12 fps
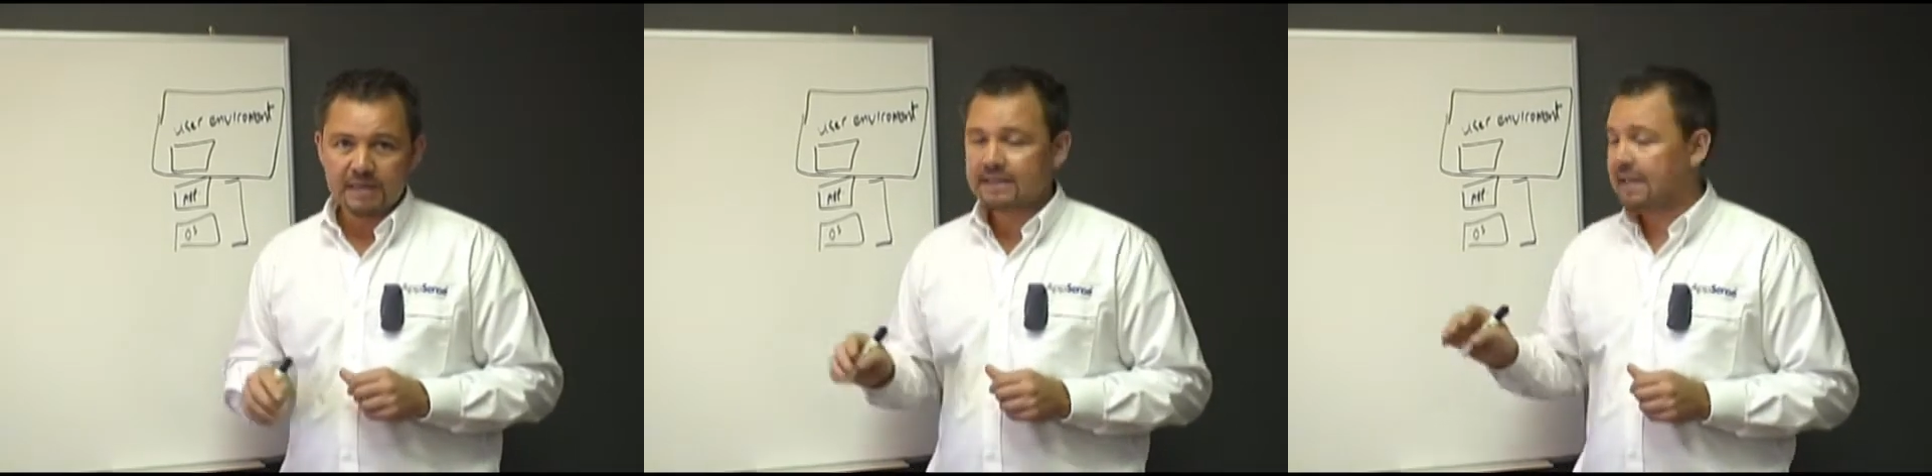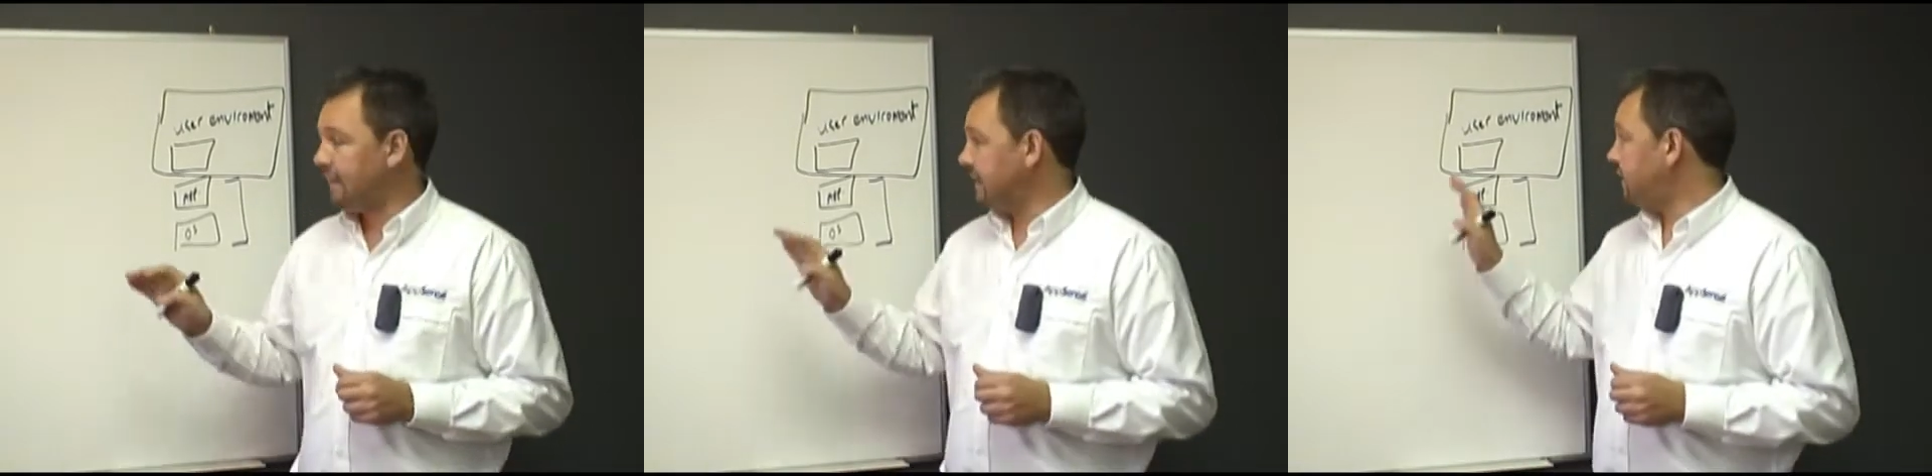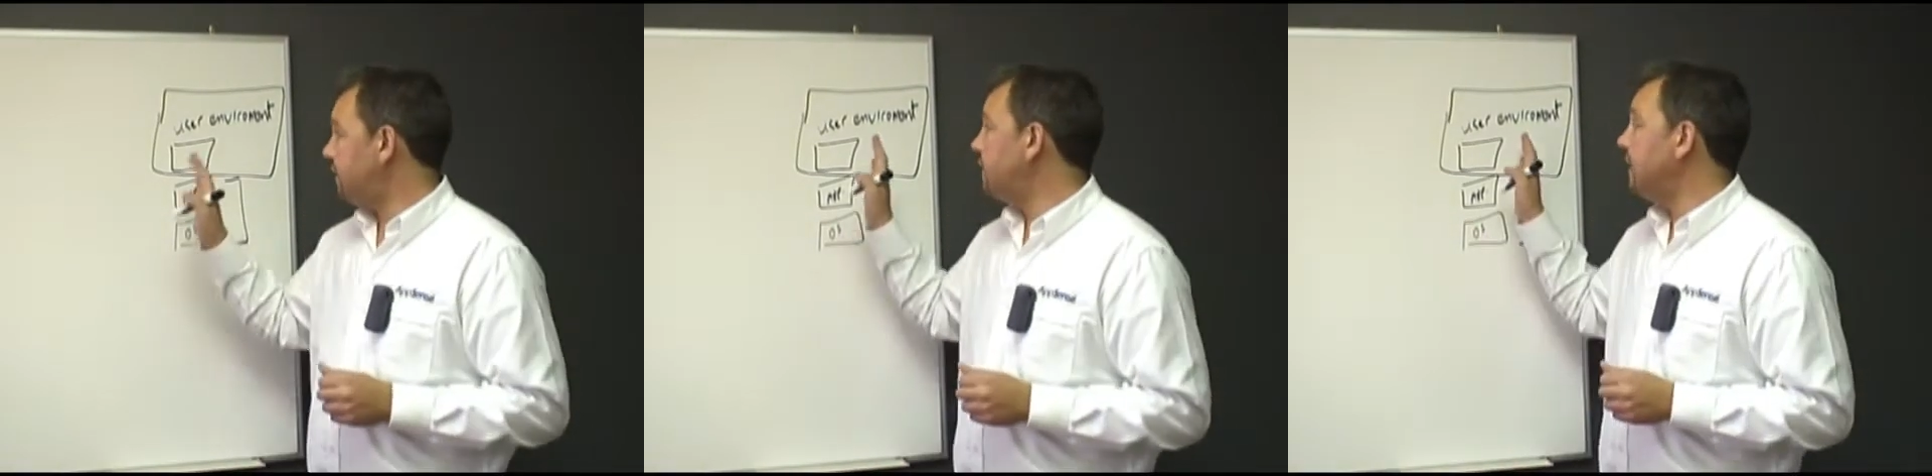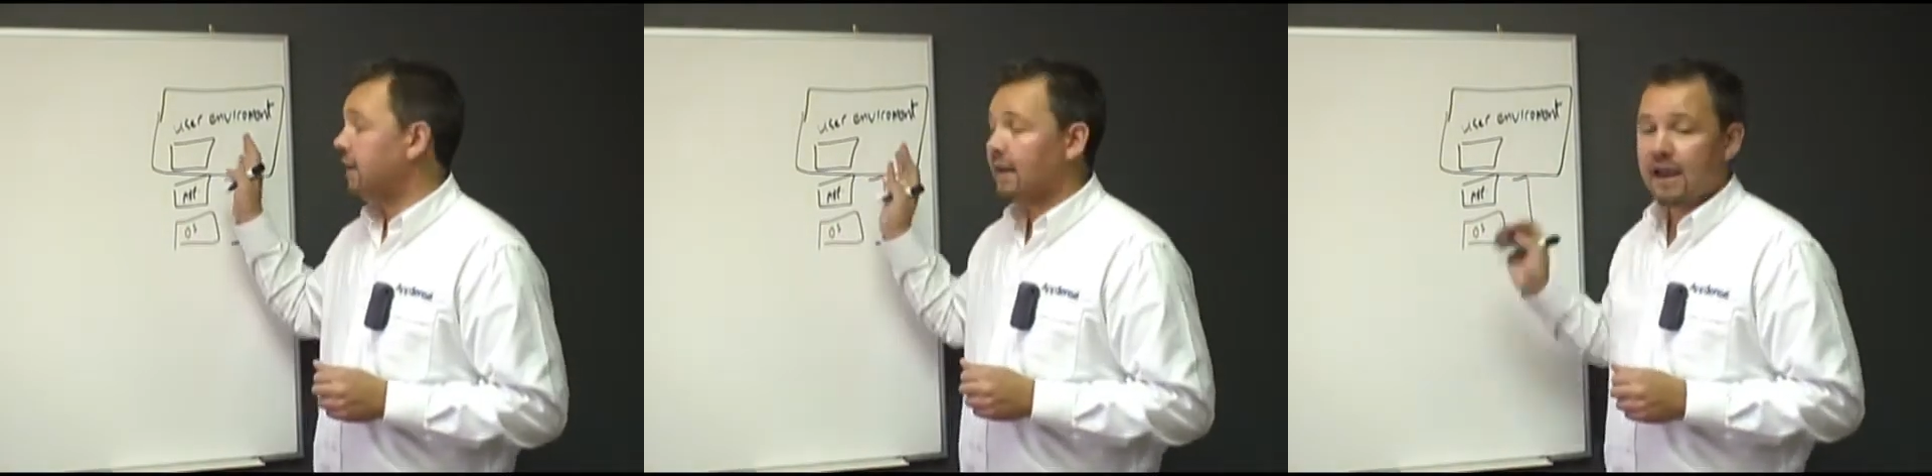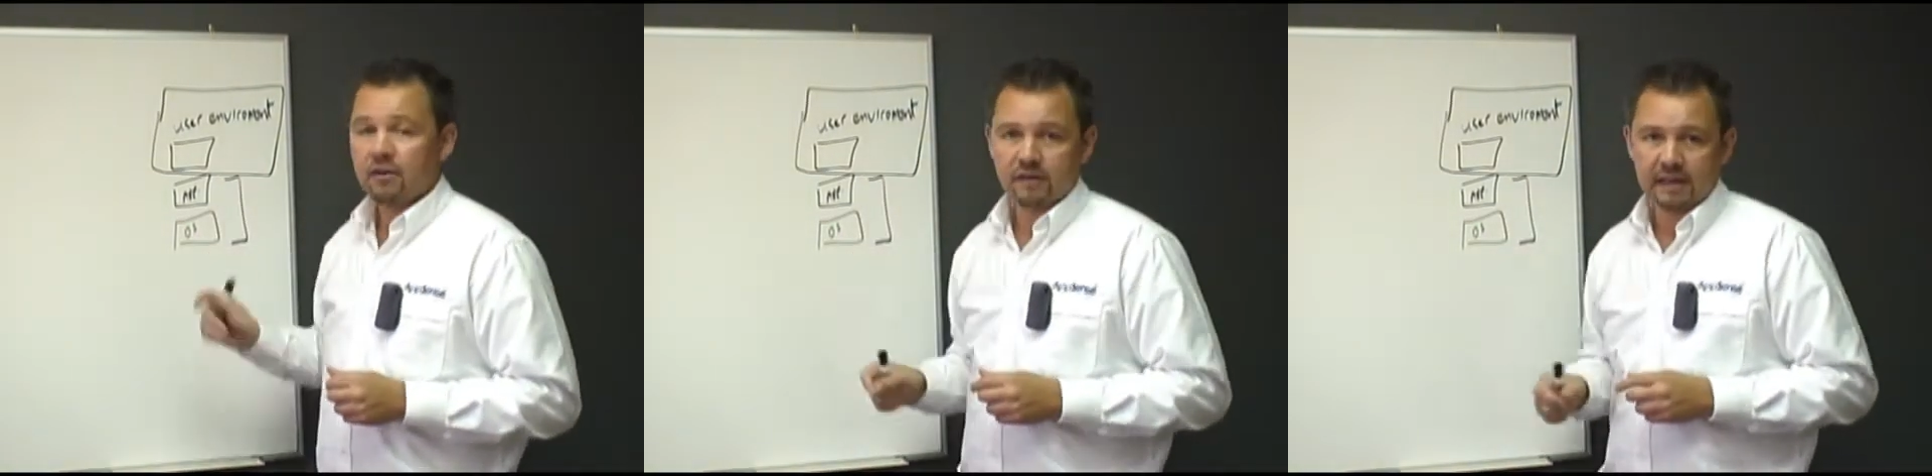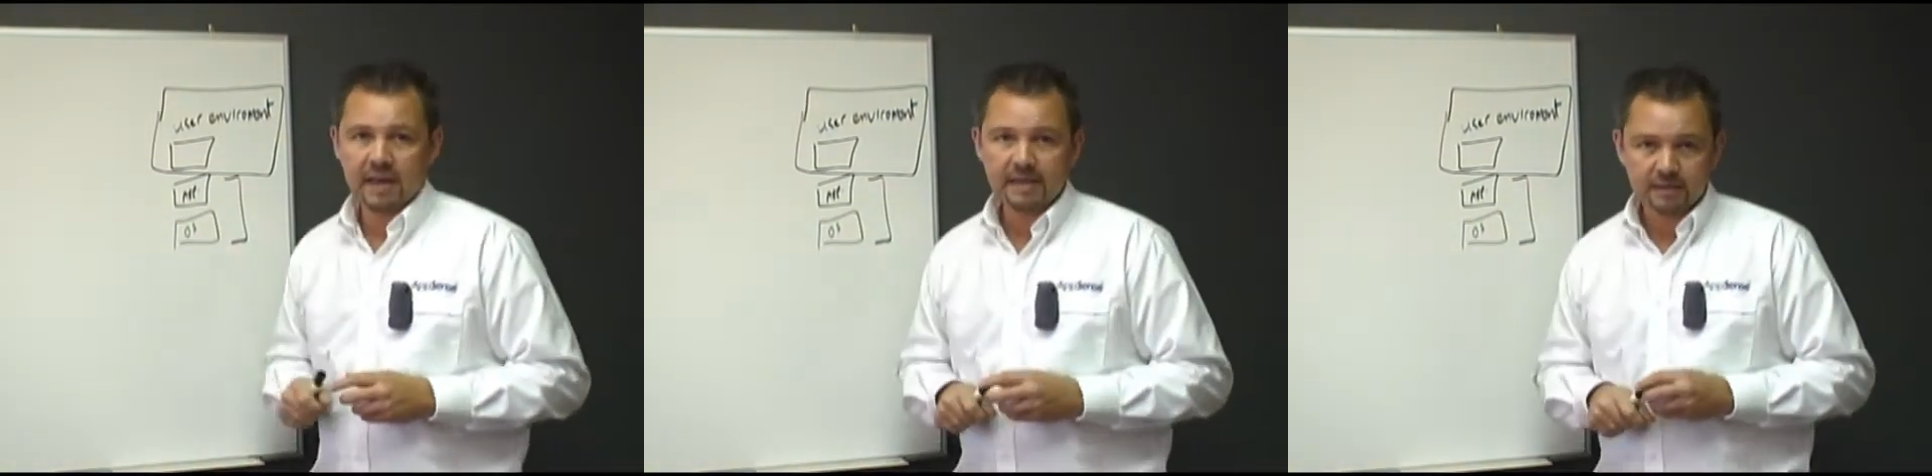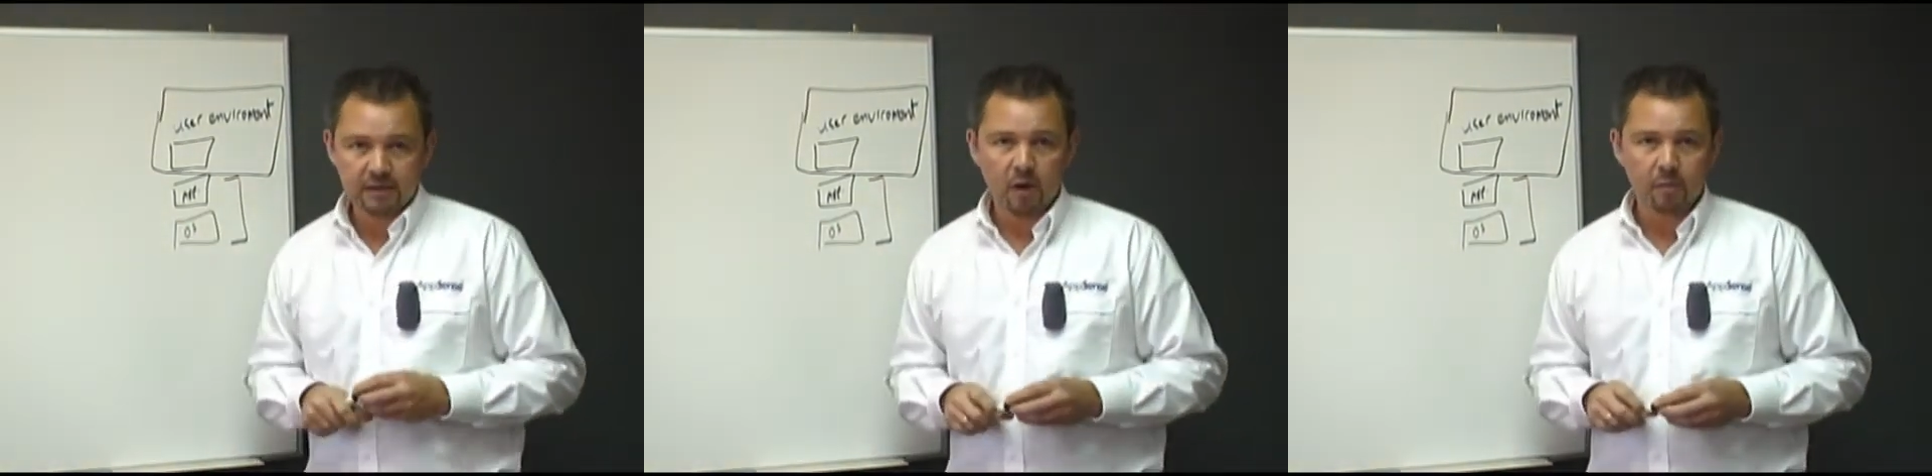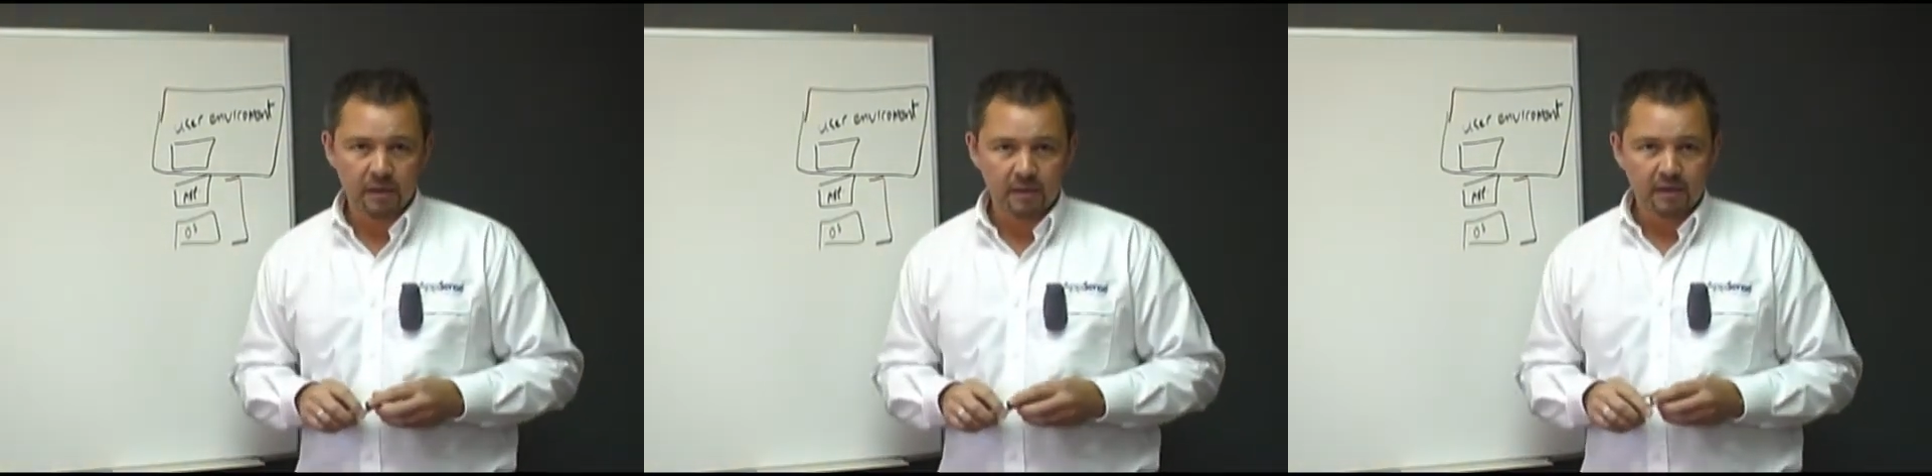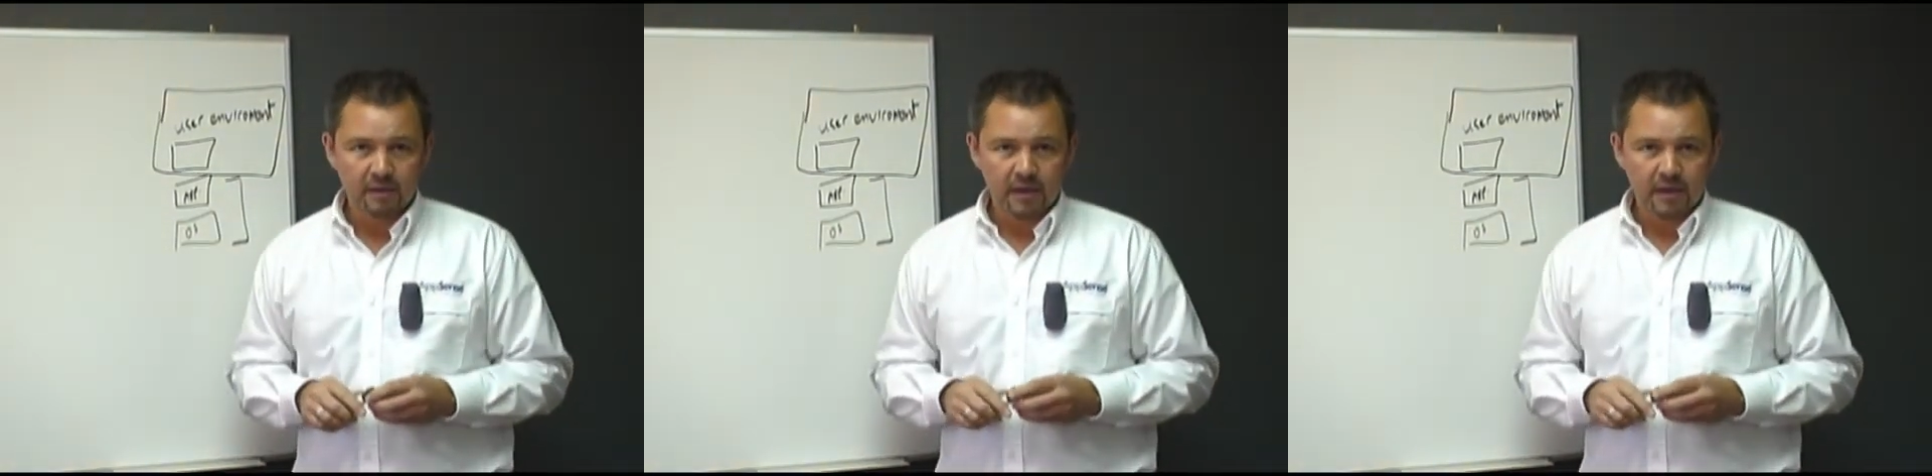we see this third layer of the desktop